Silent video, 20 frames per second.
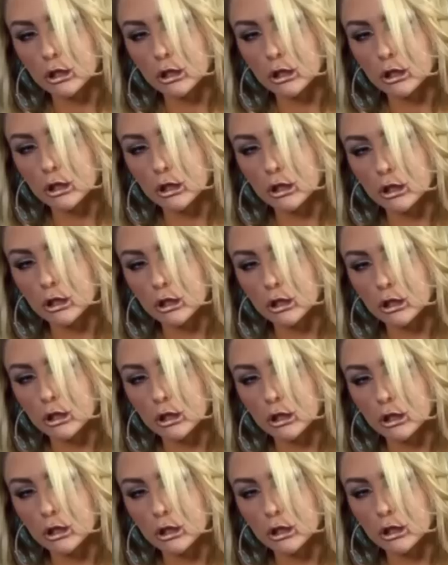
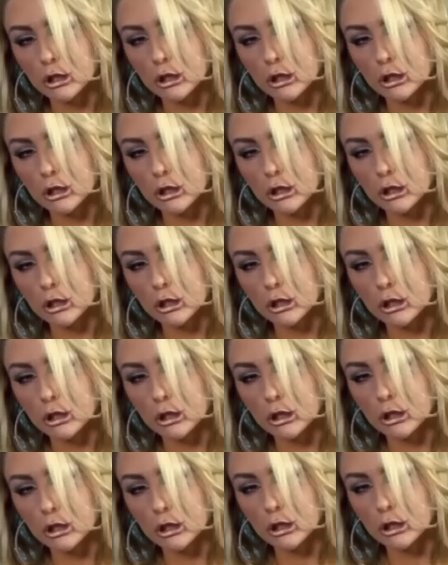
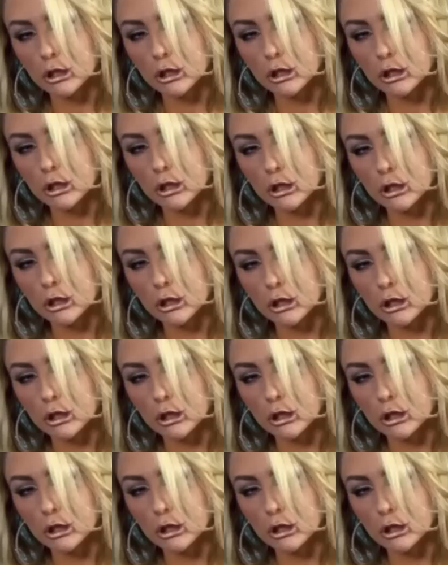
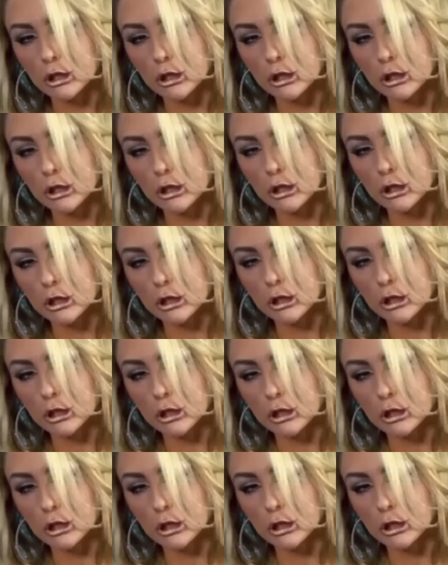
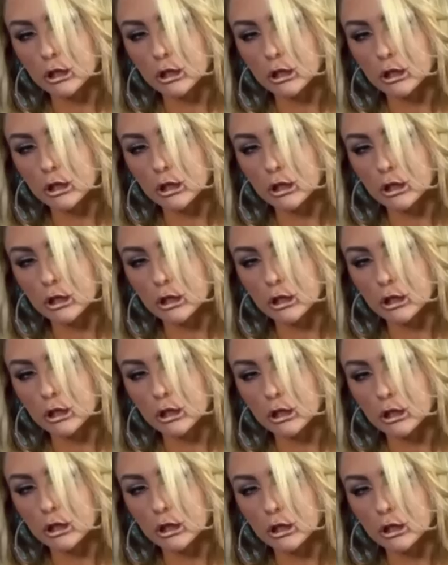
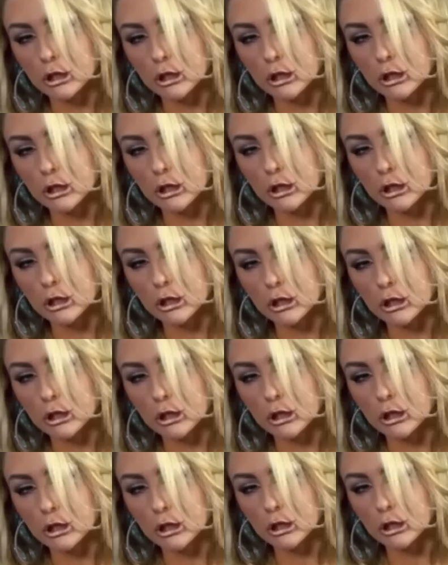
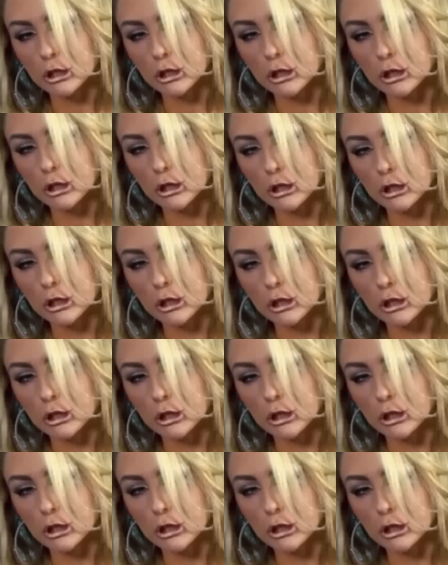
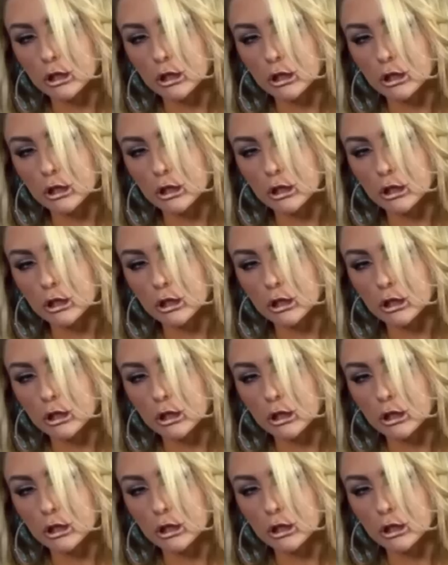The person shown says nothing.